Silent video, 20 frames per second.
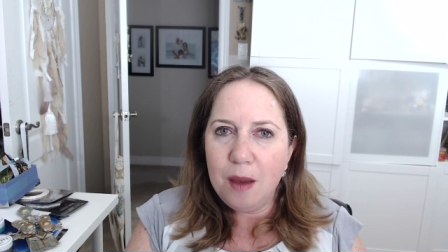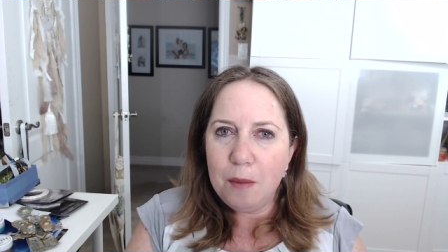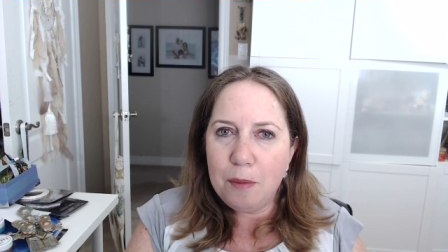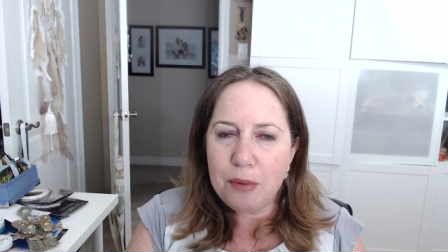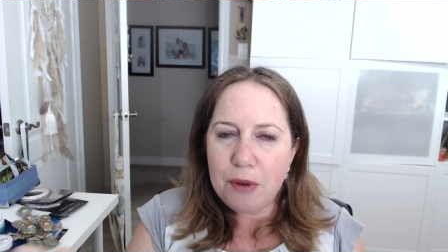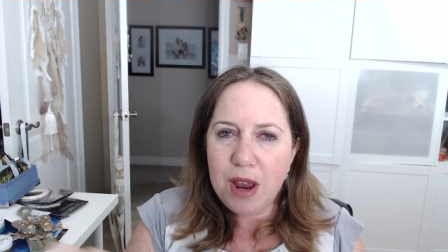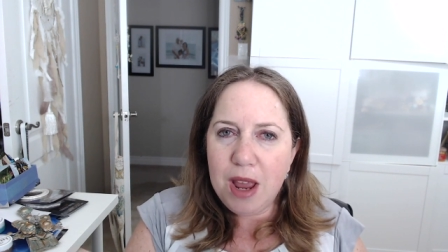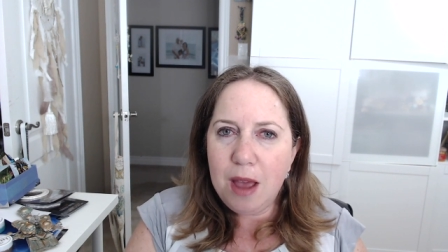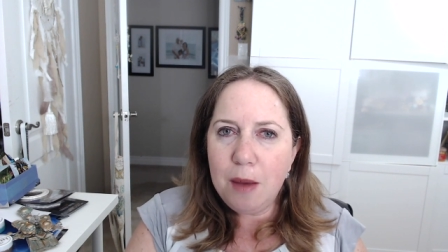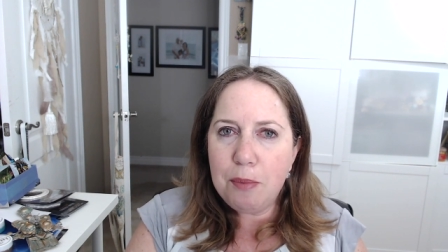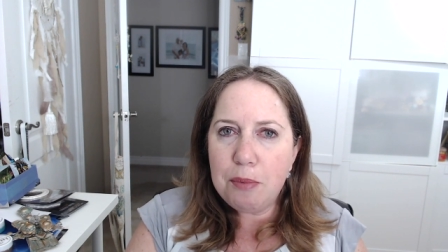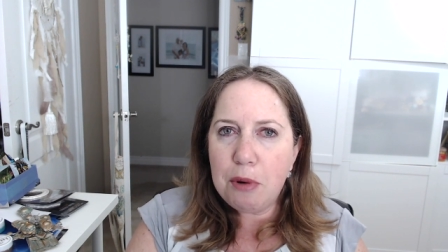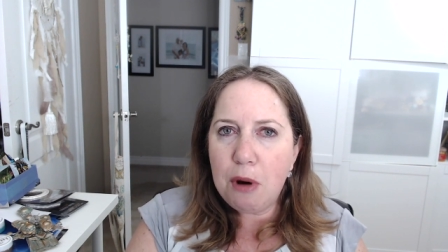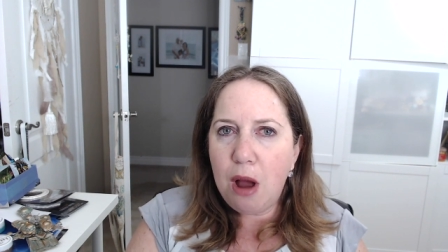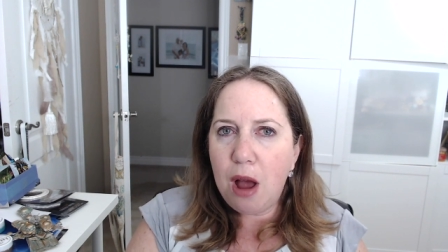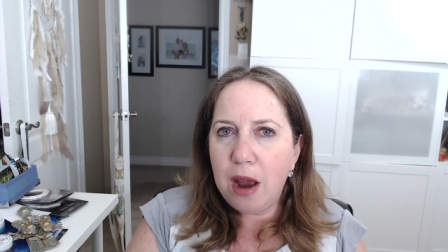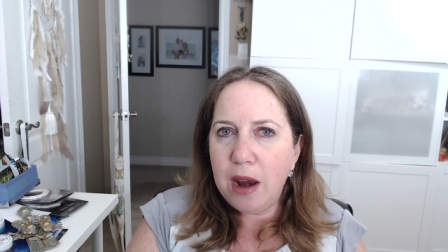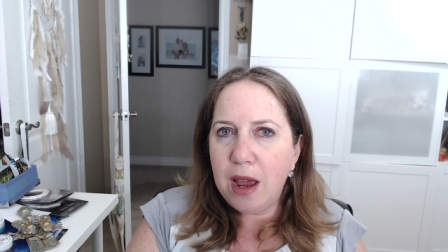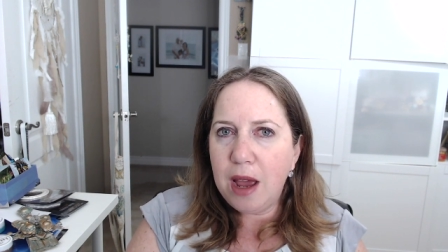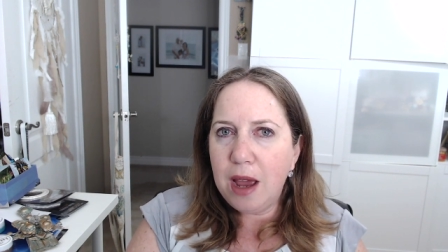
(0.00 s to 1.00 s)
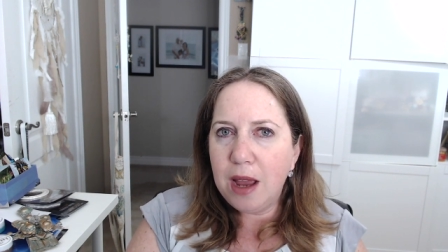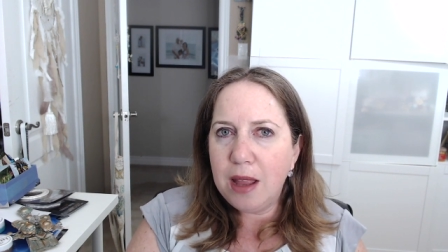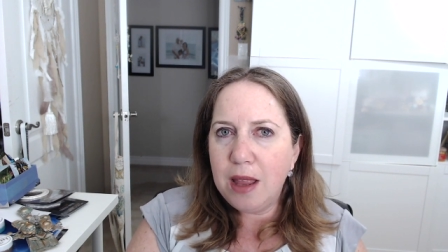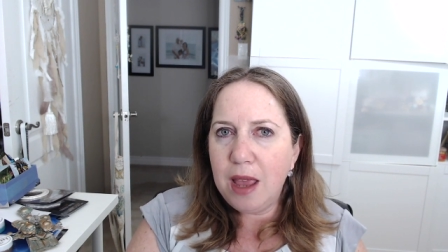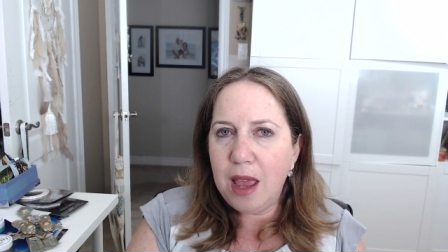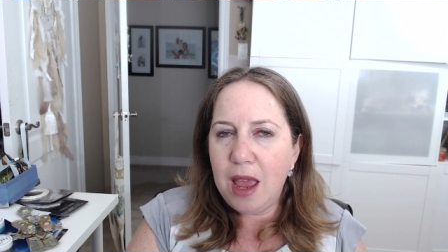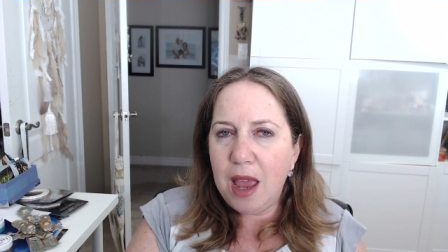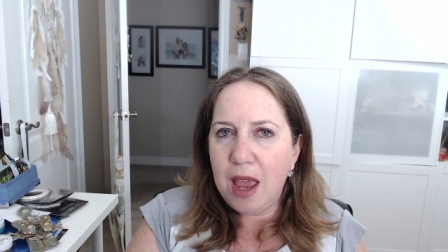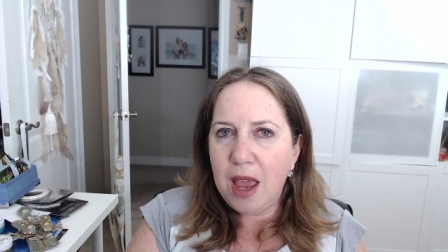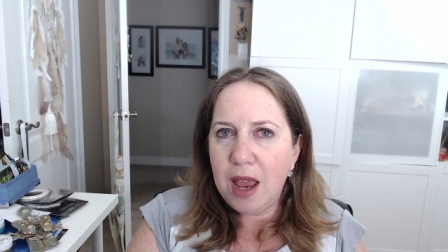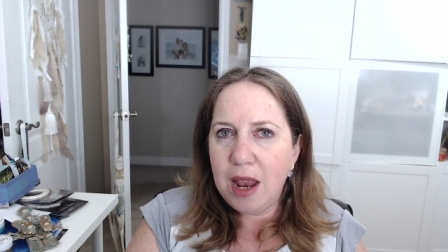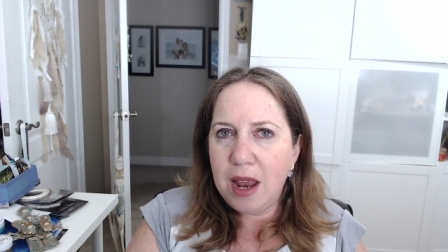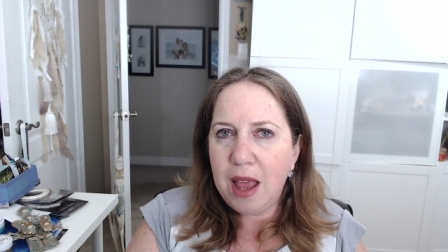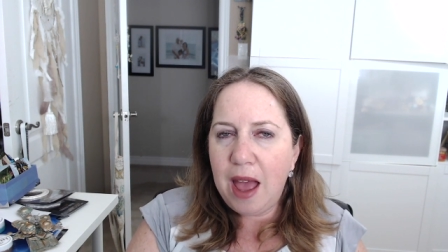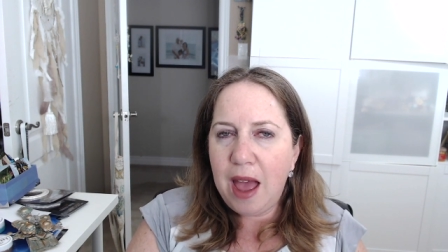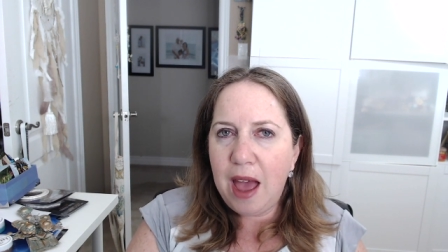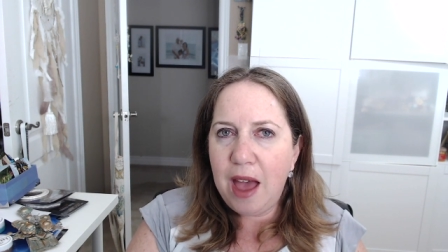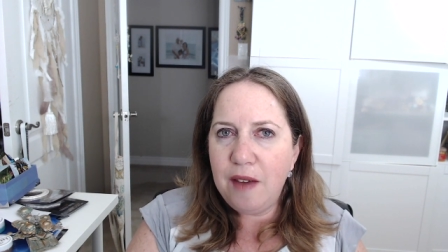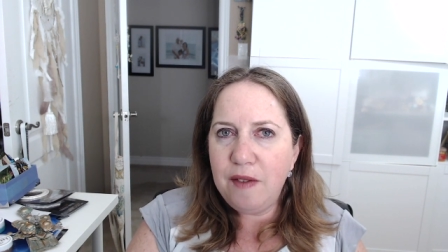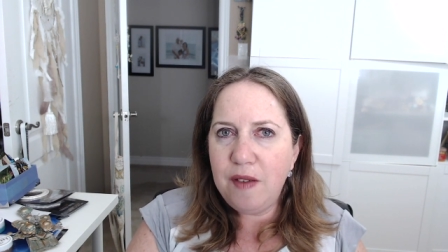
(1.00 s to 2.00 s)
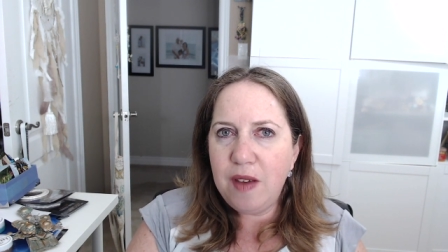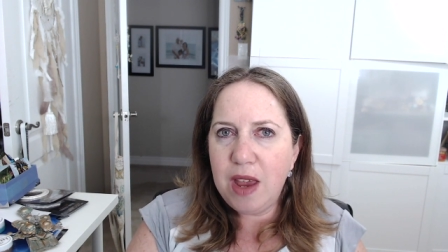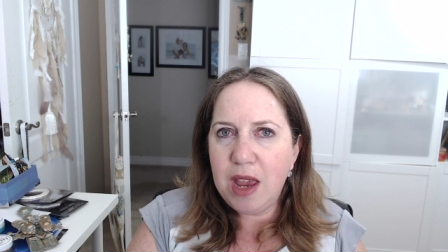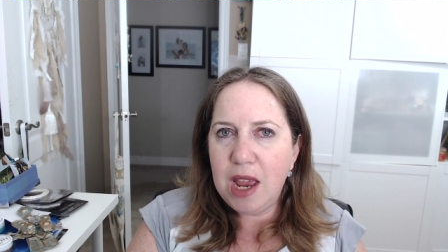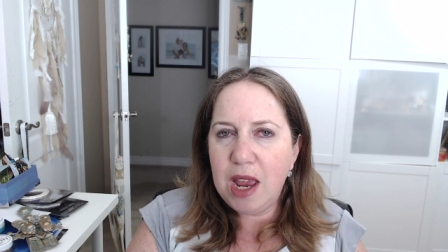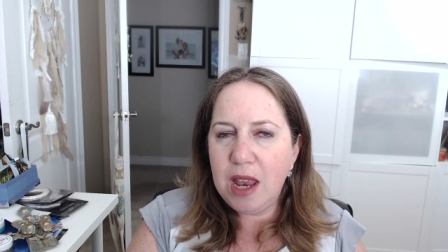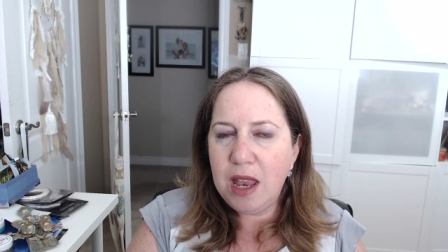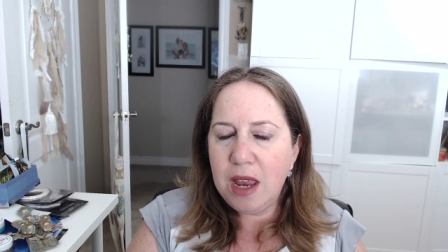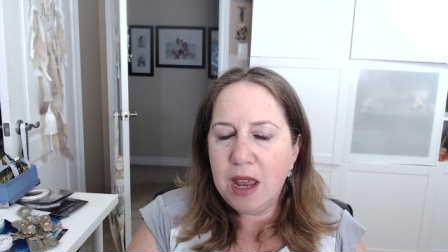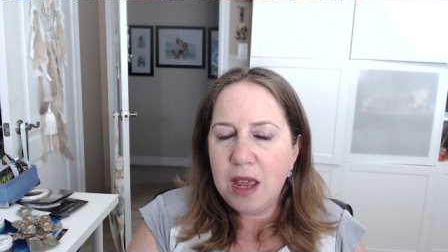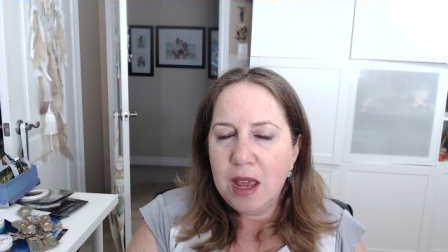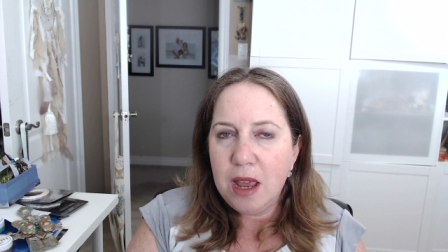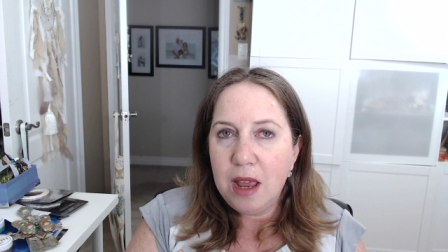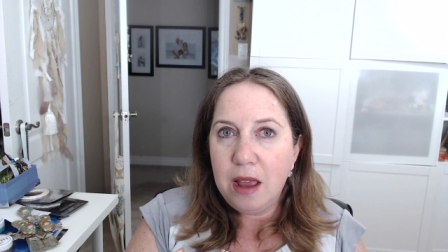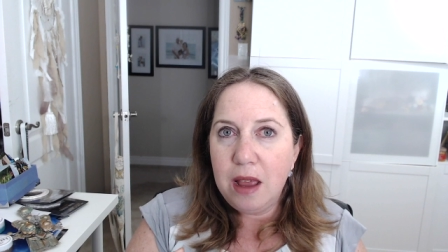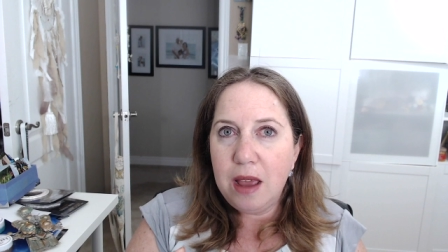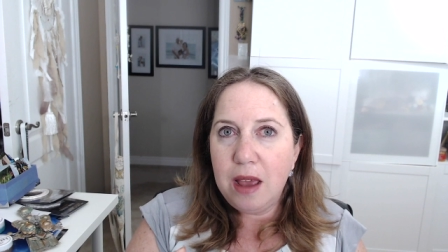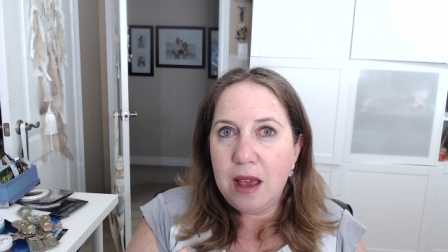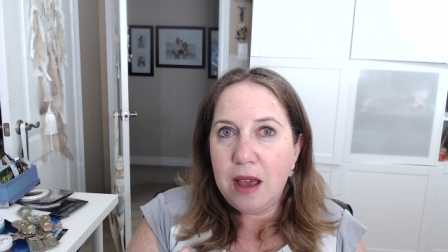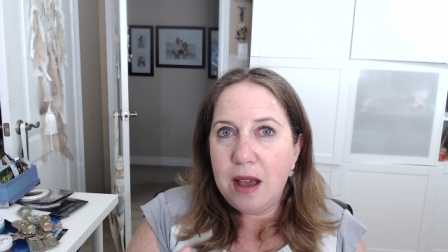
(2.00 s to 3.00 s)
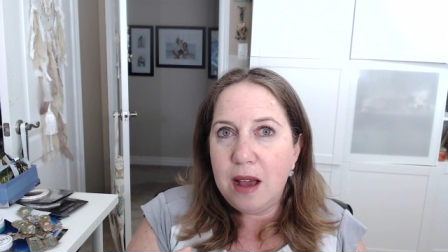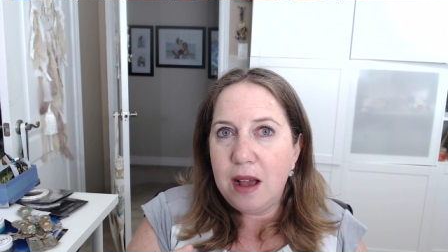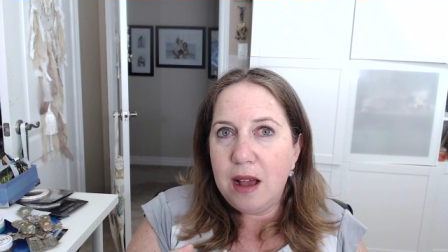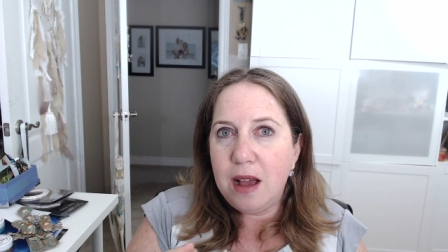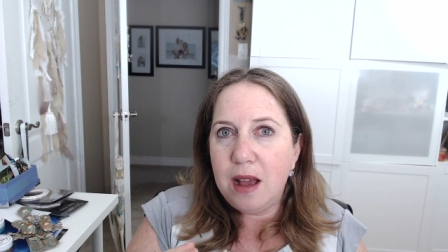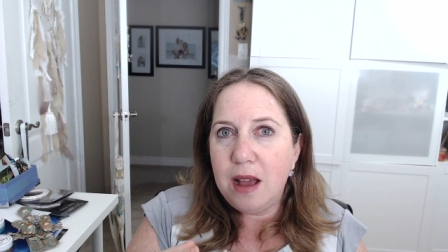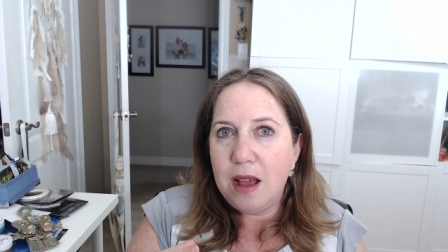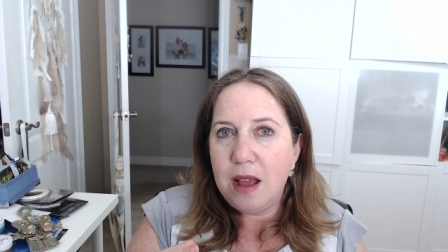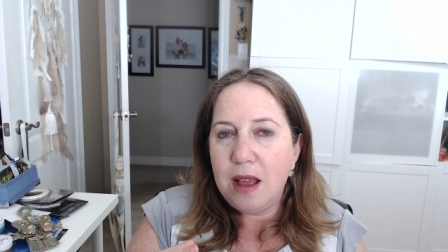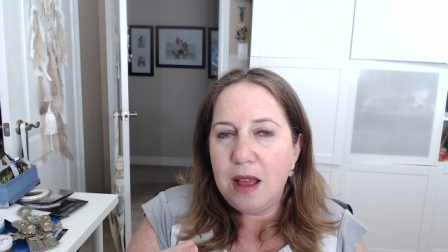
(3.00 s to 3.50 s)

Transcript: bring a product and have it uh,